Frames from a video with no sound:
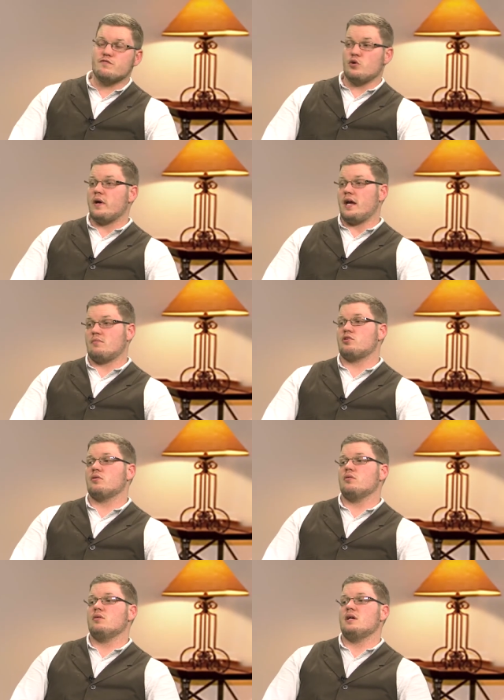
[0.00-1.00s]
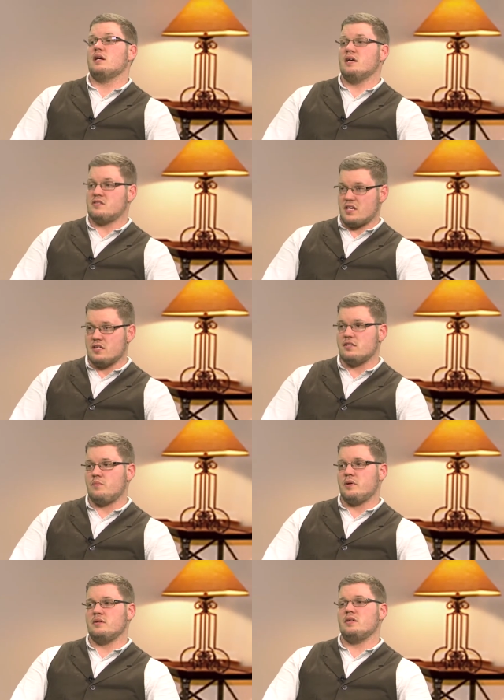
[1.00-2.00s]
of New Hampshire is
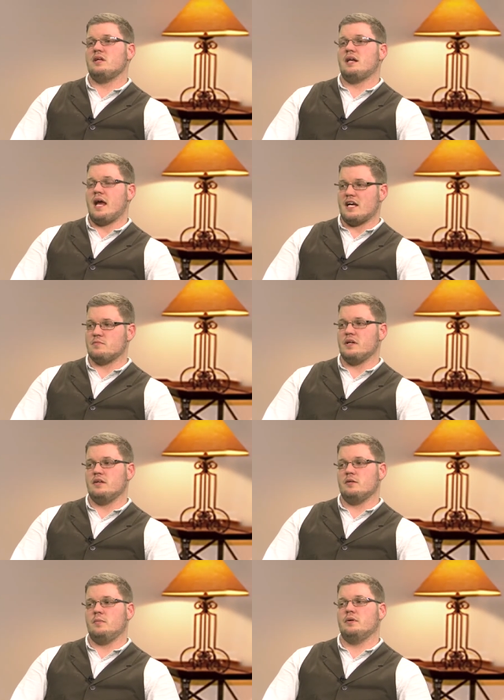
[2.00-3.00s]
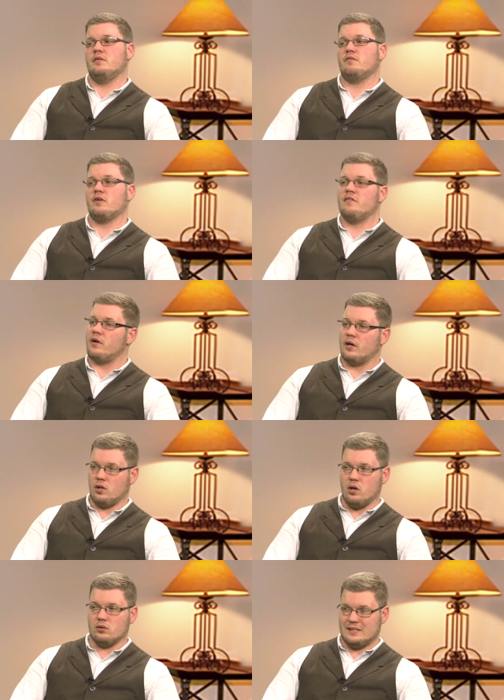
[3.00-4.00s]
independent and has been independent for a very
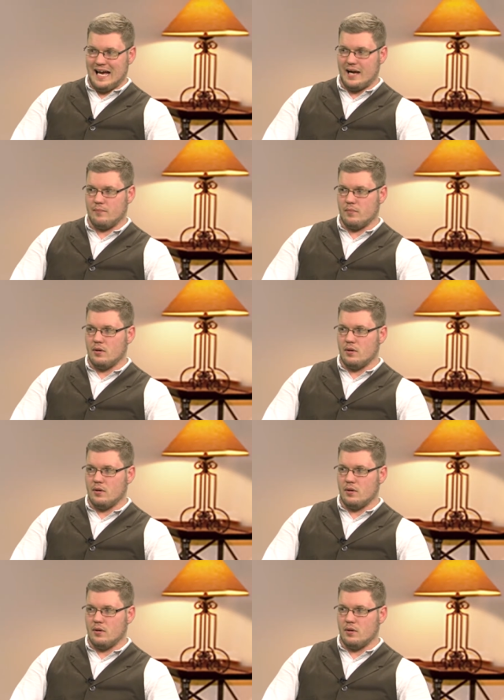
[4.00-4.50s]
long time.